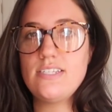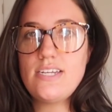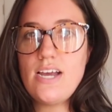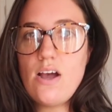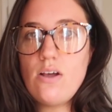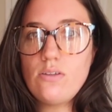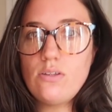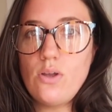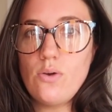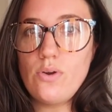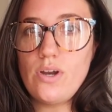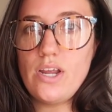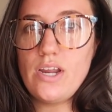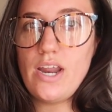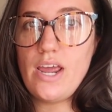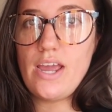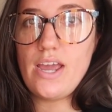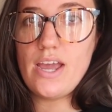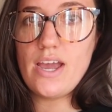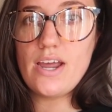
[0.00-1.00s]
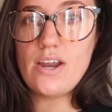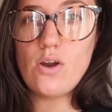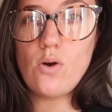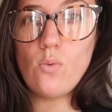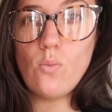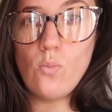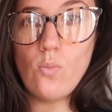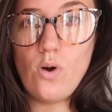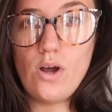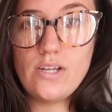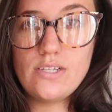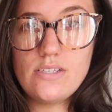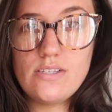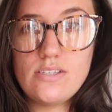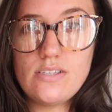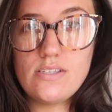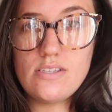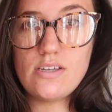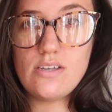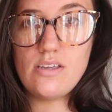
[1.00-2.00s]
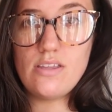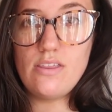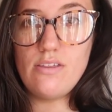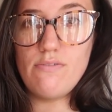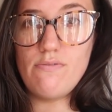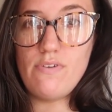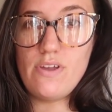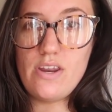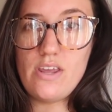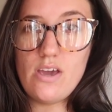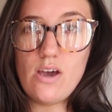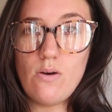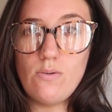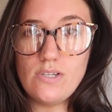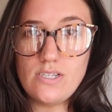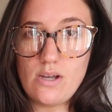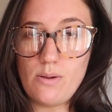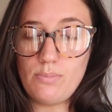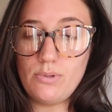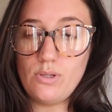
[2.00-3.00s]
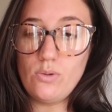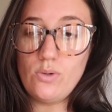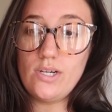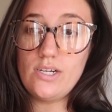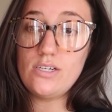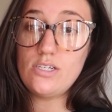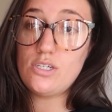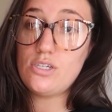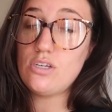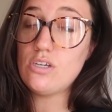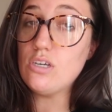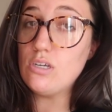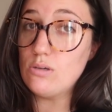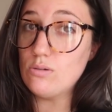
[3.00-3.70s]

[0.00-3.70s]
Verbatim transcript: is downloaded and once the video is uploaded to